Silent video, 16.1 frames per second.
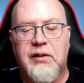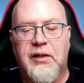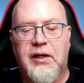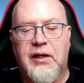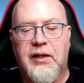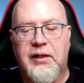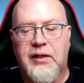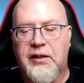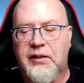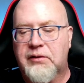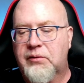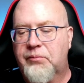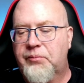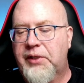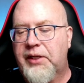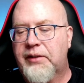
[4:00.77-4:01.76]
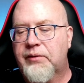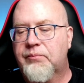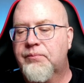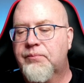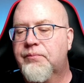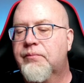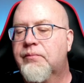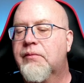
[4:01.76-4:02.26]
And then hit submit.
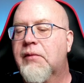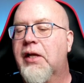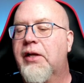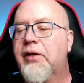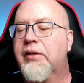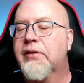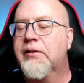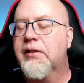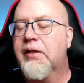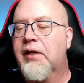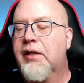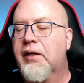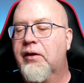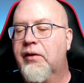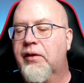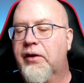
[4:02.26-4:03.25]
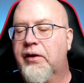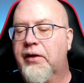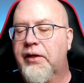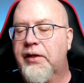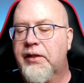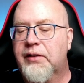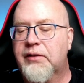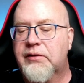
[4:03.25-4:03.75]
And you can see here, there it
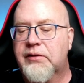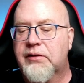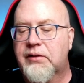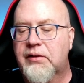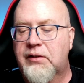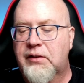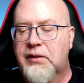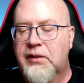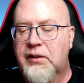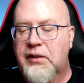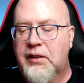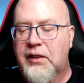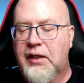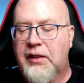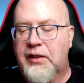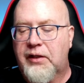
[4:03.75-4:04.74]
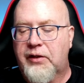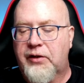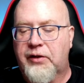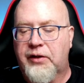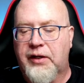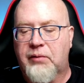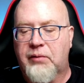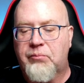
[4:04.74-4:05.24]
is. And then you can
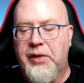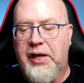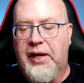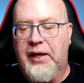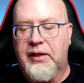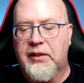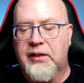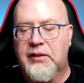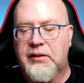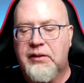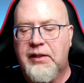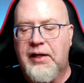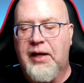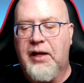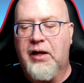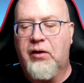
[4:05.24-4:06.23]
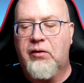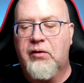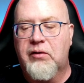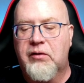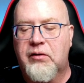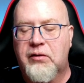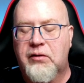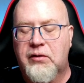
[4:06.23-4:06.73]
hit back. Now,
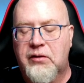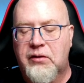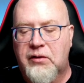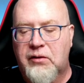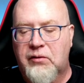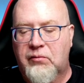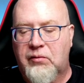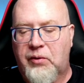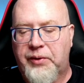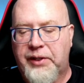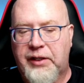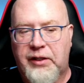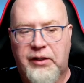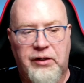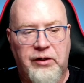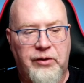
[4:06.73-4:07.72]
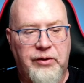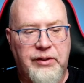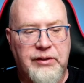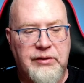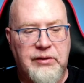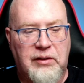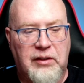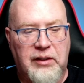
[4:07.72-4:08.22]
what we can do is
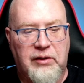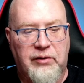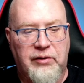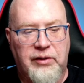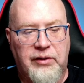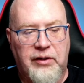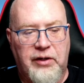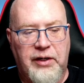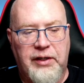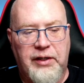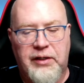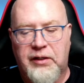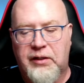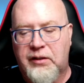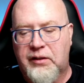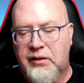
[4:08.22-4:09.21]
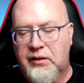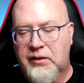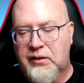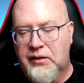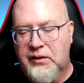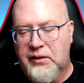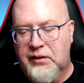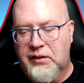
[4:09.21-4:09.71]
click on a target,
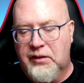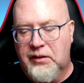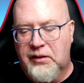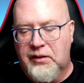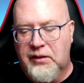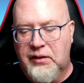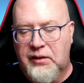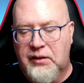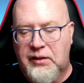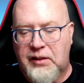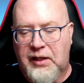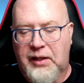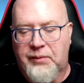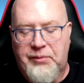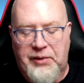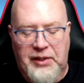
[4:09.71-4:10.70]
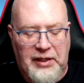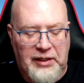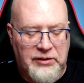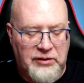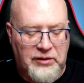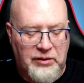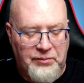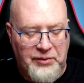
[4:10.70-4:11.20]
type
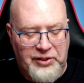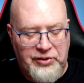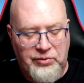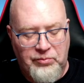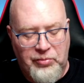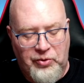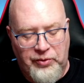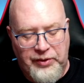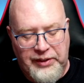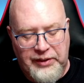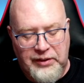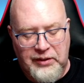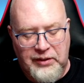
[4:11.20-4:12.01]
exclamation point,